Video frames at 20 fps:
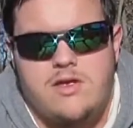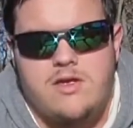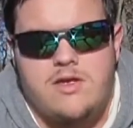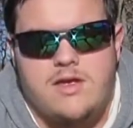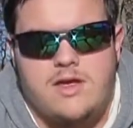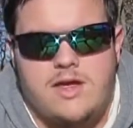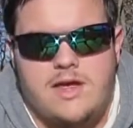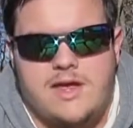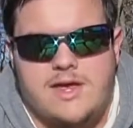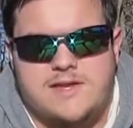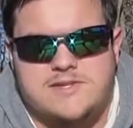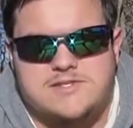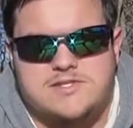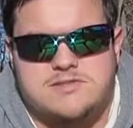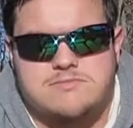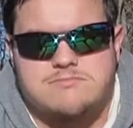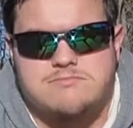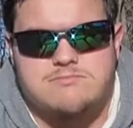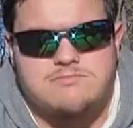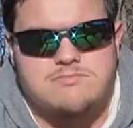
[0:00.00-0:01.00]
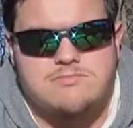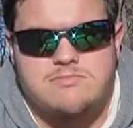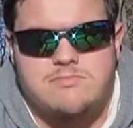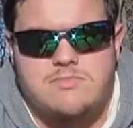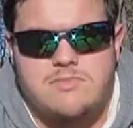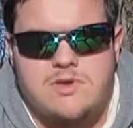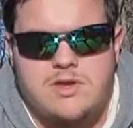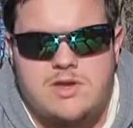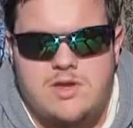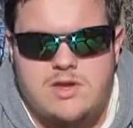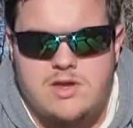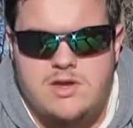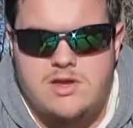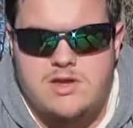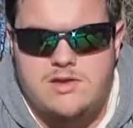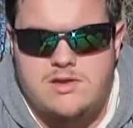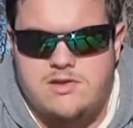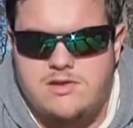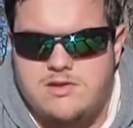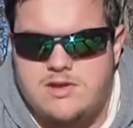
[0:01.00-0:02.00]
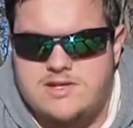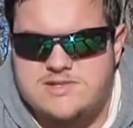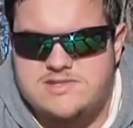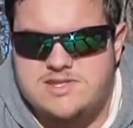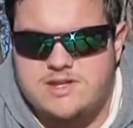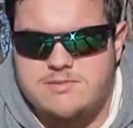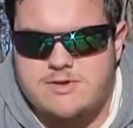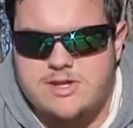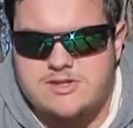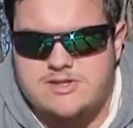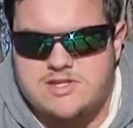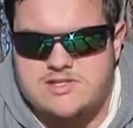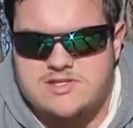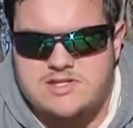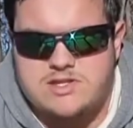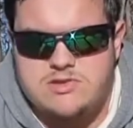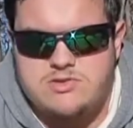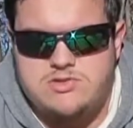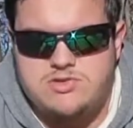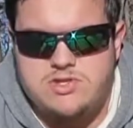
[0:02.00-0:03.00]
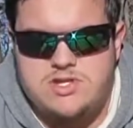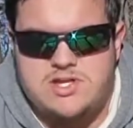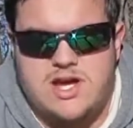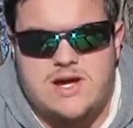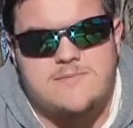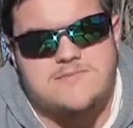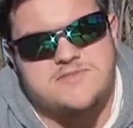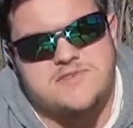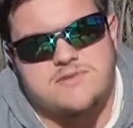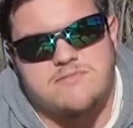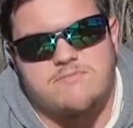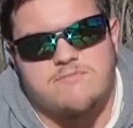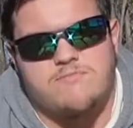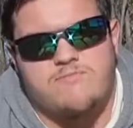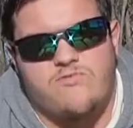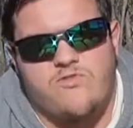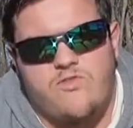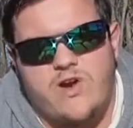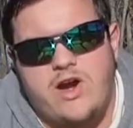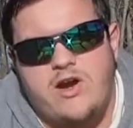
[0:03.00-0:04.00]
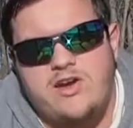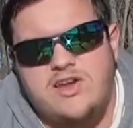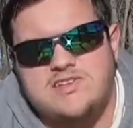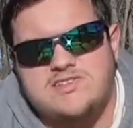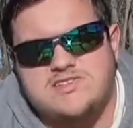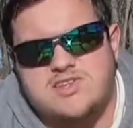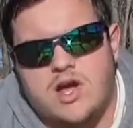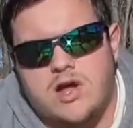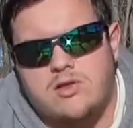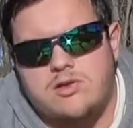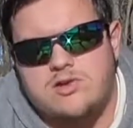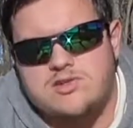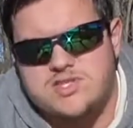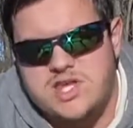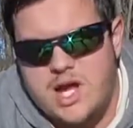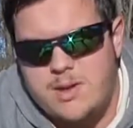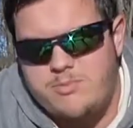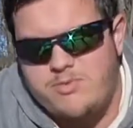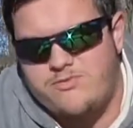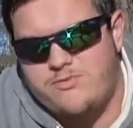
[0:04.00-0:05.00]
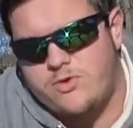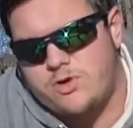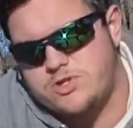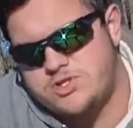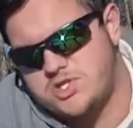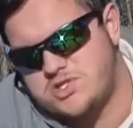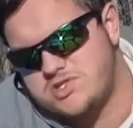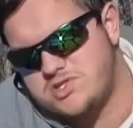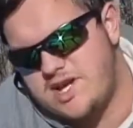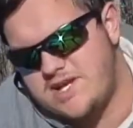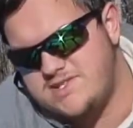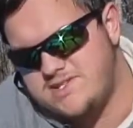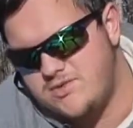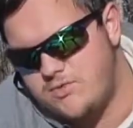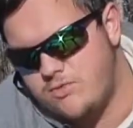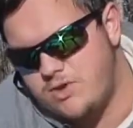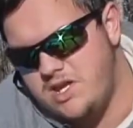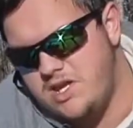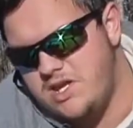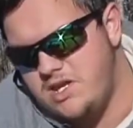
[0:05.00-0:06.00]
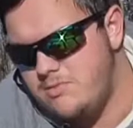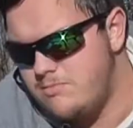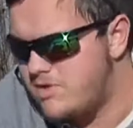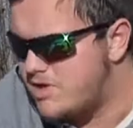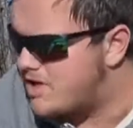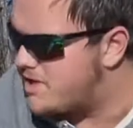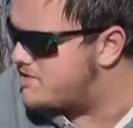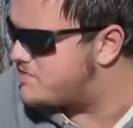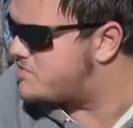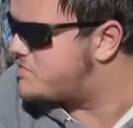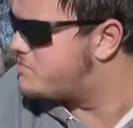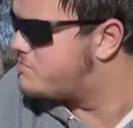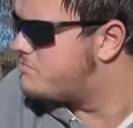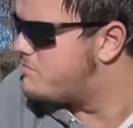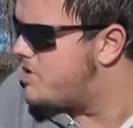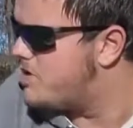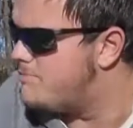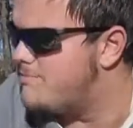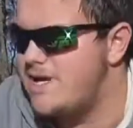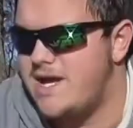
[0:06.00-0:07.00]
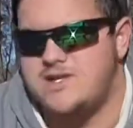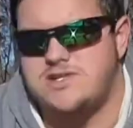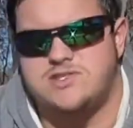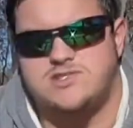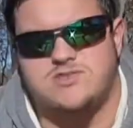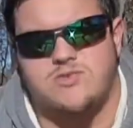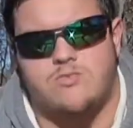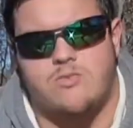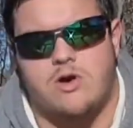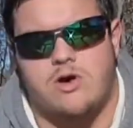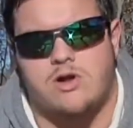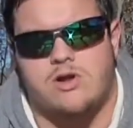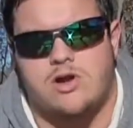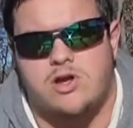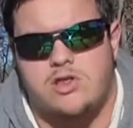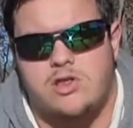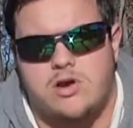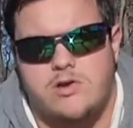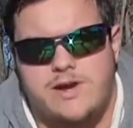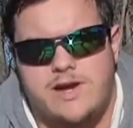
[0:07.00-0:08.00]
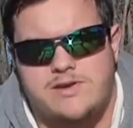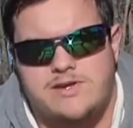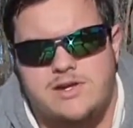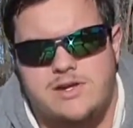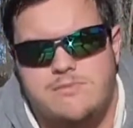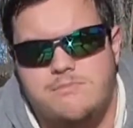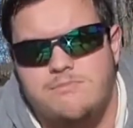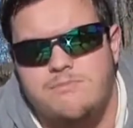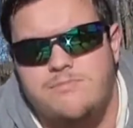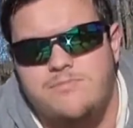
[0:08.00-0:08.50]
And nice thing about this, it usually comes in various colors. I prefer just nice green because it matches the watercolor around here.